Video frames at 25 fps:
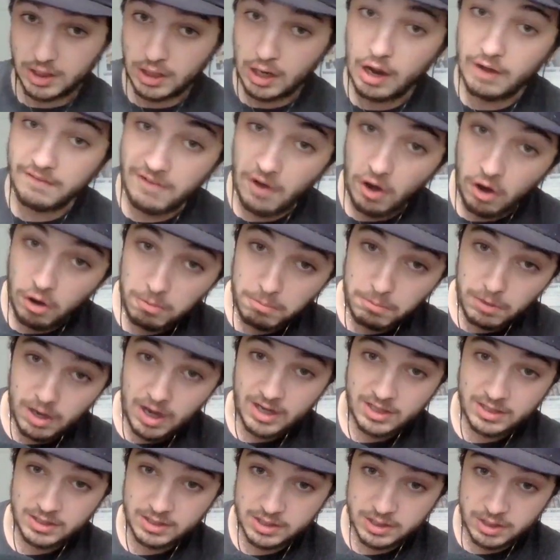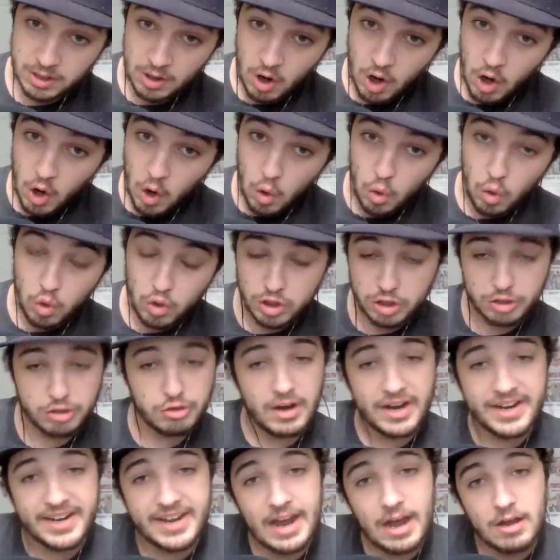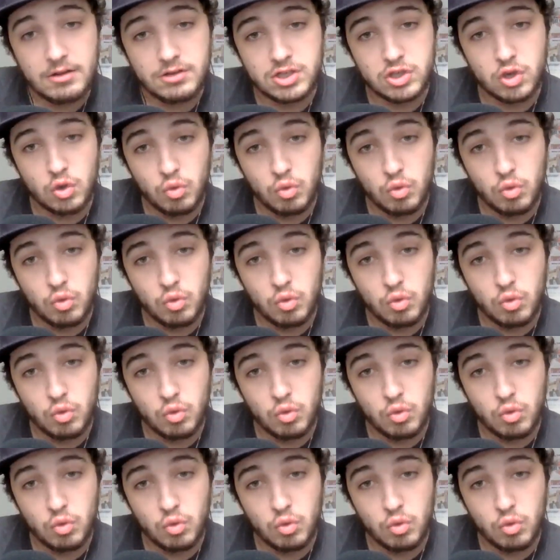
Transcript: of home runs or strikeouts.